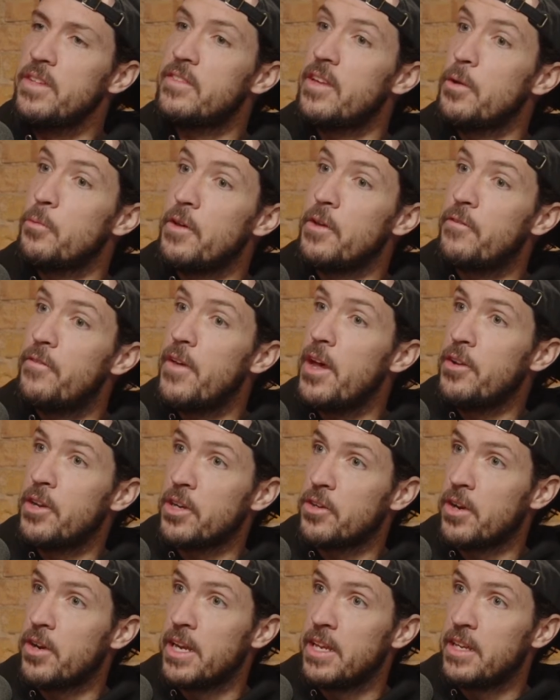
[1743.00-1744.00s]
say we failed
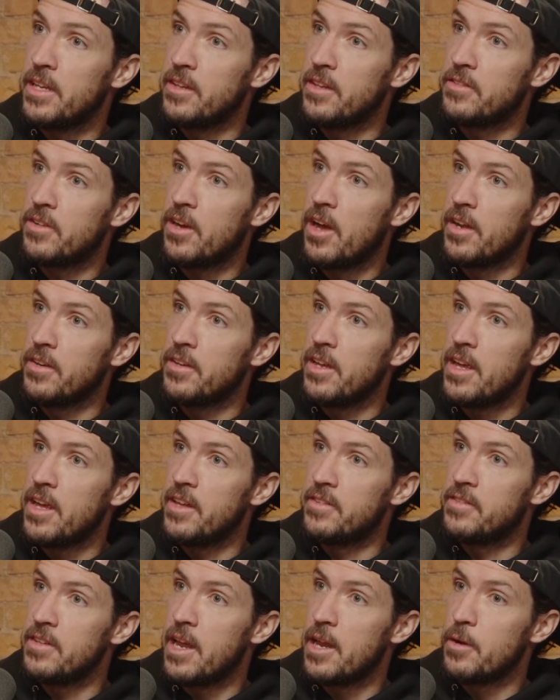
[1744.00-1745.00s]
at creating kids content
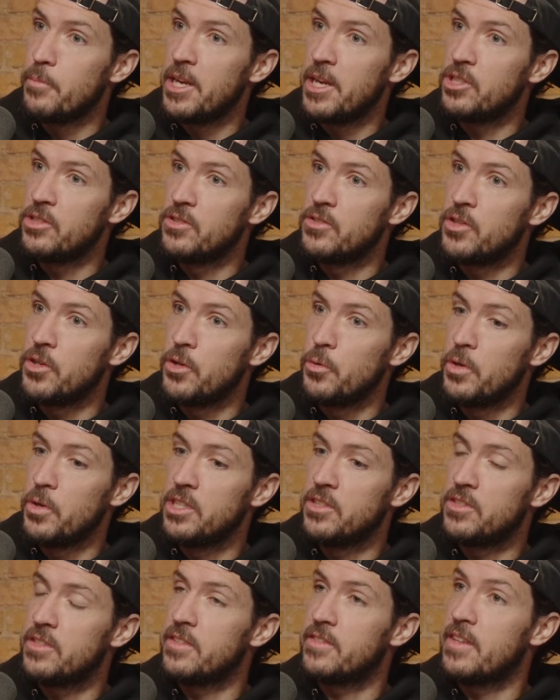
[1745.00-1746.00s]
as an animation studio. We
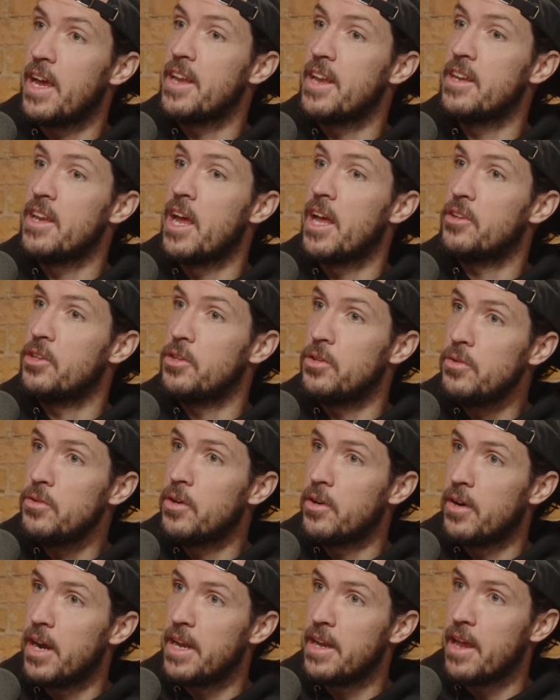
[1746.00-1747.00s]
just decided not to do
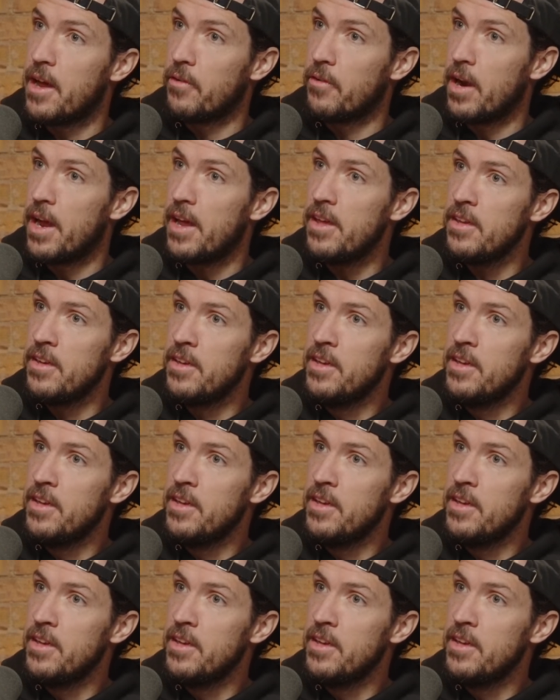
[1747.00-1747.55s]
it right now, right?